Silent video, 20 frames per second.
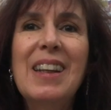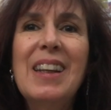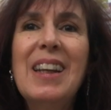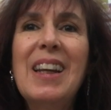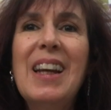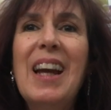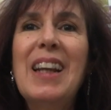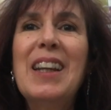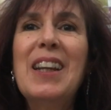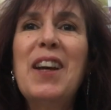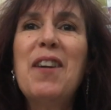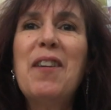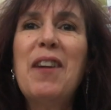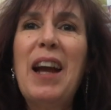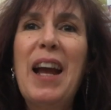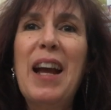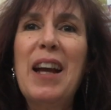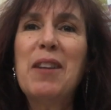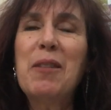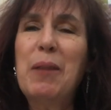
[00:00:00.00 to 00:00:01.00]
Hello
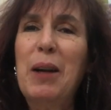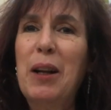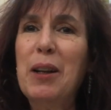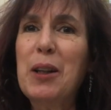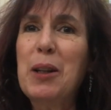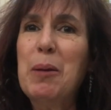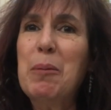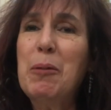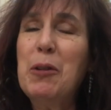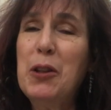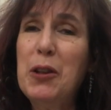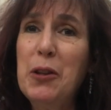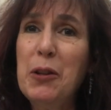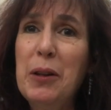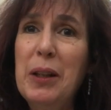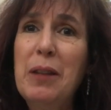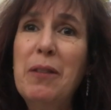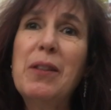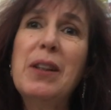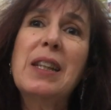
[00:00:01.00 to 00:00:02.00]
and welcome to
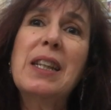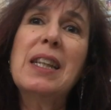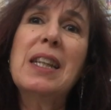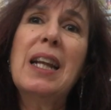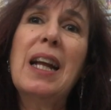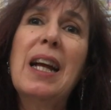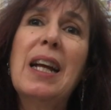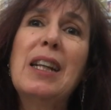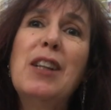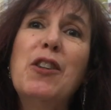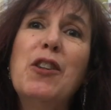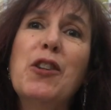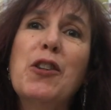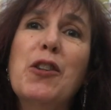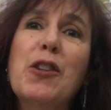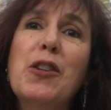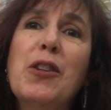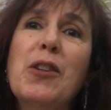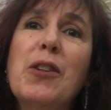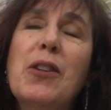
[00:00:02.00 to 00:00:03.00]
Invisalign
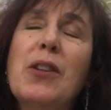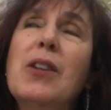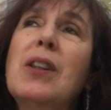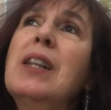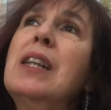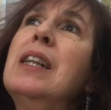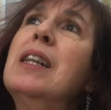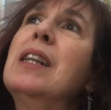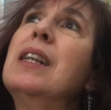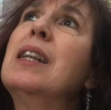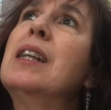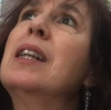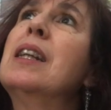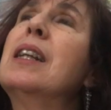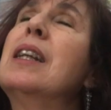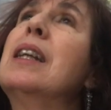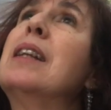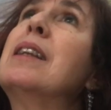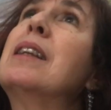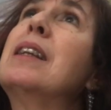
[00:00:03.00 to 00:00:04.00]
Journal.
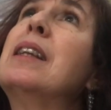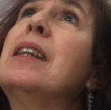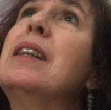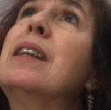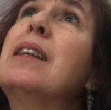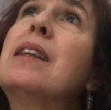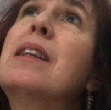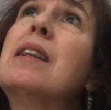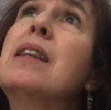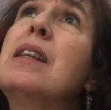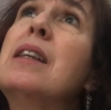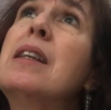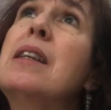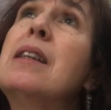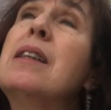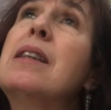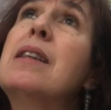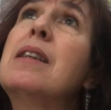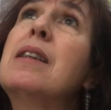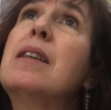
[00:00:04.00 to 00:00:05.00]
Let's see, this
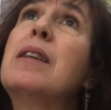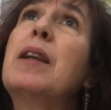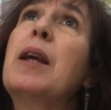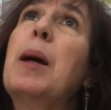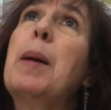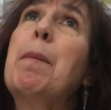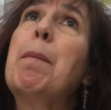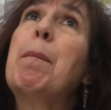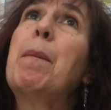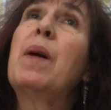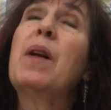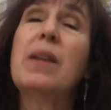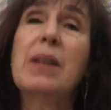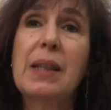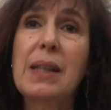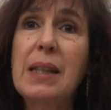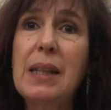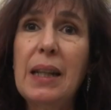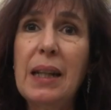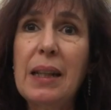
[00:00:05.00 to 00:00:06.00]
is step
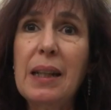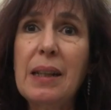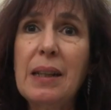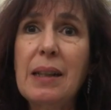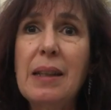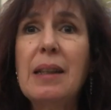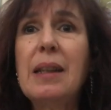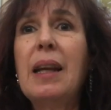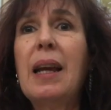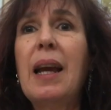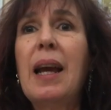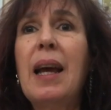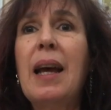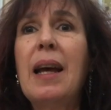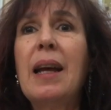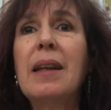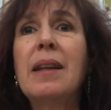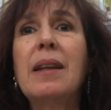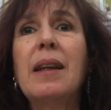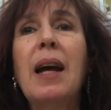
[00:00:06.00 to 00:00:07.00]
6
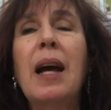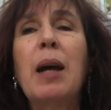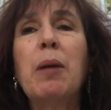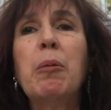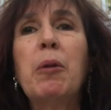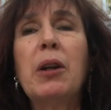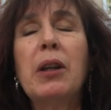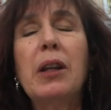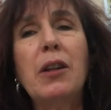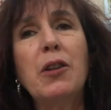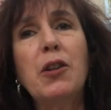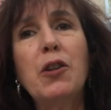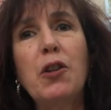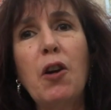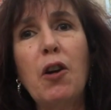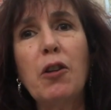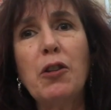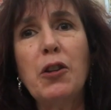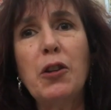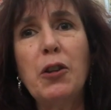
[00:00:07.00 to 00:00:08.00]
and I wanted to
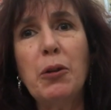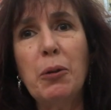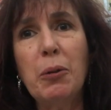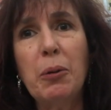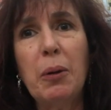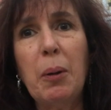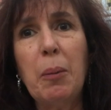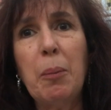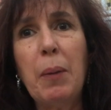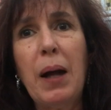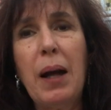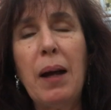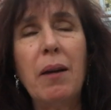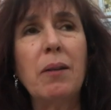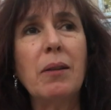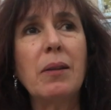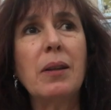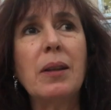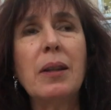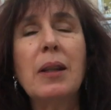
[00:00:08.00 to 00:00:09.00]
talk to you
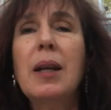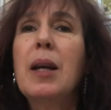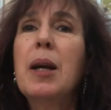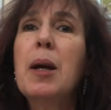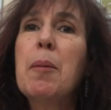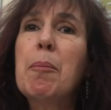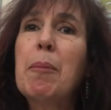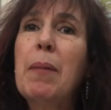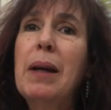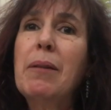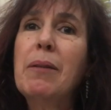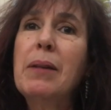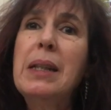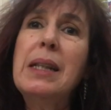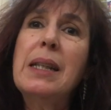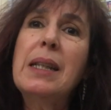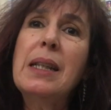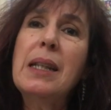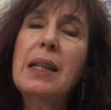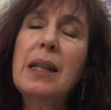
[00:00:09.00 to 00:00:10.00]
about my
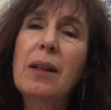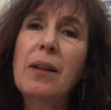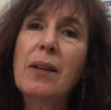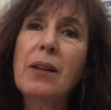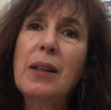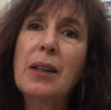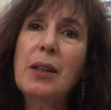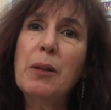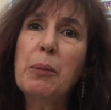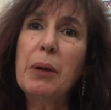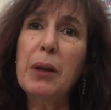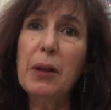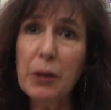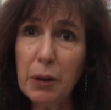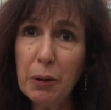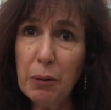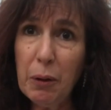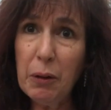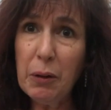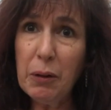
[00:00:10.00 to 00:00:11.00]
recent illness with
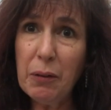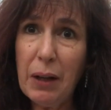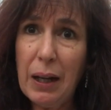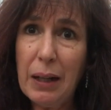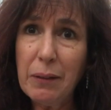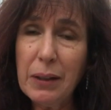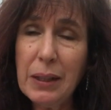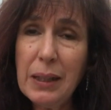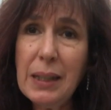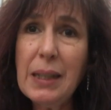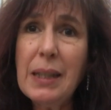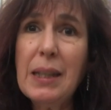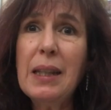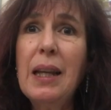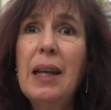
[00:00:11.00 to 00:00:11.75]
coronavirus.